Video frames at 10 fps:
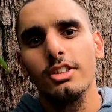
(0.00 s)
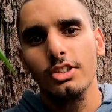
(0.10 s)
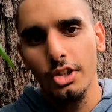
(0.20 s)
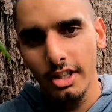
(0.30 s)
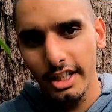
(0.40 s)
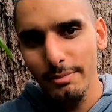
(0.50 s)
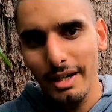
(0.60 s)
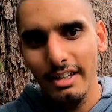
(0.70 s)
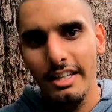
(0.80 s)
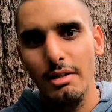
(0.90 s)
so you can
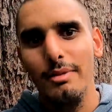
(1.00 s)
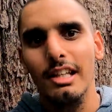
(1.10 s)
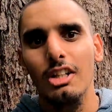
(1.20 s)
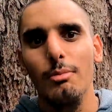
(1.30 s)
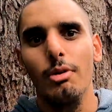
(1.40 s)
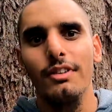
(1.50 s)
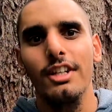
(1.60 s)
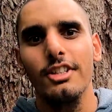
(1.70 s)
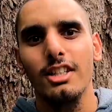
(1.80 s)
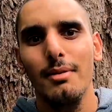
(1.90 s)
expect there to be a lot more
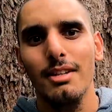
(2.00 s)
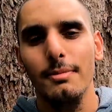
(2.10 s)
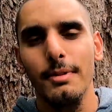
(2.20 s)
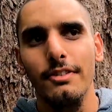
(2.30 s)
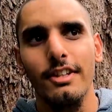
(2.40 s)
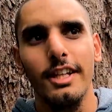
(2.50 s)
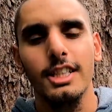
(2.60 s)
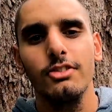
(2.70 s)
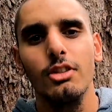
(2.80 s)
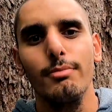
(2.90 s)
videos coming up over the
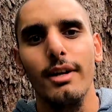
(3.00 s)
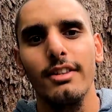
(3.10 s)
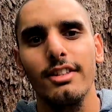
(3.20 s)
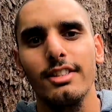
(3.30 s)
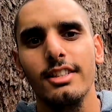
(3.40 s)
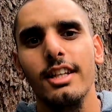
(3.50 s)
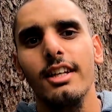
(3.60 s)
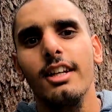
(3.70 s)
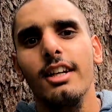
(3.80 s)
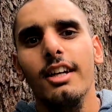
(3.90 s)
next few months,
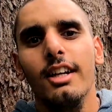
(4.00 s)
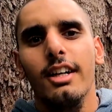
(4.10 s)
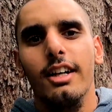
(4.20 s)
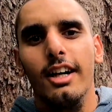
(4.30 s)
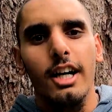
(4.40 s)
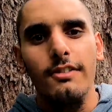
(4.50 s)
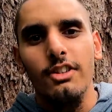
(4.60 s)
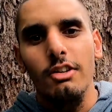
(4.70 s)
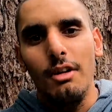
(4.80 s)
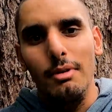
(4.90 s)

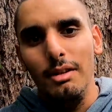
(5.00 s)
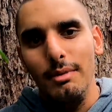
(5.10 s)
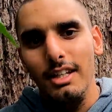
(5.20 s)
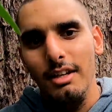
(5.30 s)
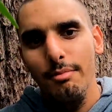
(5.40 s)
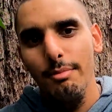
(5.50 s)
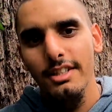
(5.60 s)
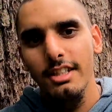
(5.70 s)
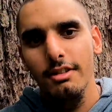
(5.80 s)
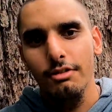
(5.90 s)
even though I will be
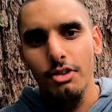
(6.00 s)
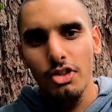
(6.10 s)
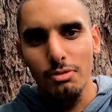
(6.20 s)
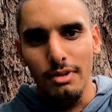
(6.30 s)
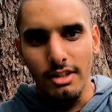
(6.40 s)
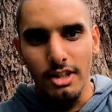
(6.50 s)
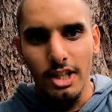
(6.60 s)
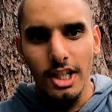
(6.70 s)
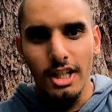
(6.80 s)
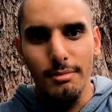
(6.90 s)
busy, of course, with
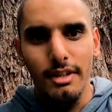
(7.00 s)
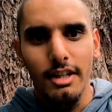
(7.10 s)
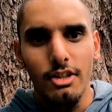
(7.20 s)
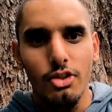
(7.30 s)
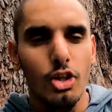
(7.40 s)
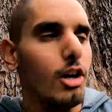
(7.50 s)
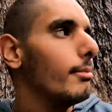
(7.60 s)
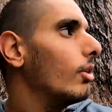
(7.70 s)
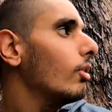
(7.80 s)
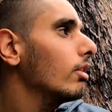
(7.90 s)
uni and my
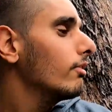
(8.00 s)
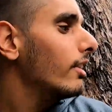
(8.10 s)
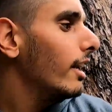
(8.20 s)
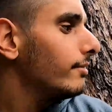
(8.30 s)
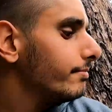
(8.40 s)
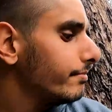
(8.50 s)
job, all of that.